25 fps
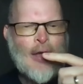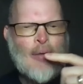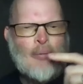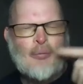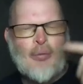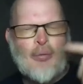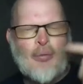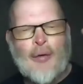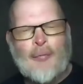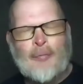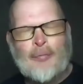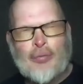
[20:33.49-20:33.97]

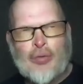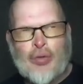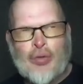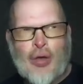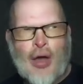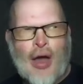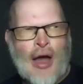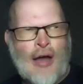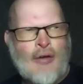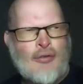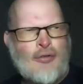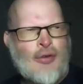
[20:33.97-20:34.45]
but
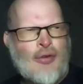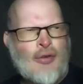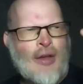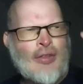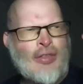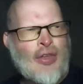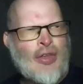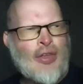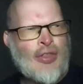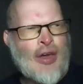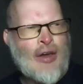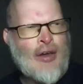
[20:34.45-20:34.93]
i find
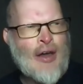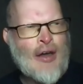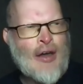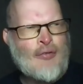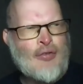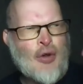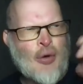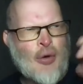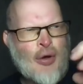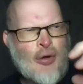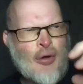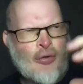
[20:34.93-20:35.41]
that they have
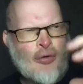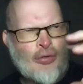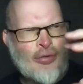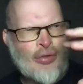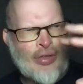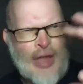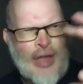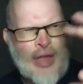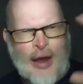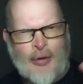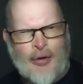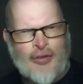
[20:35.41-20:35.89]
their own
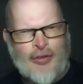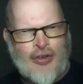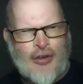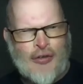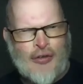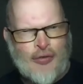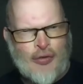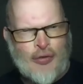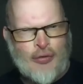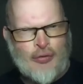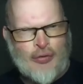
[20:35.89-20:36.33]
narrative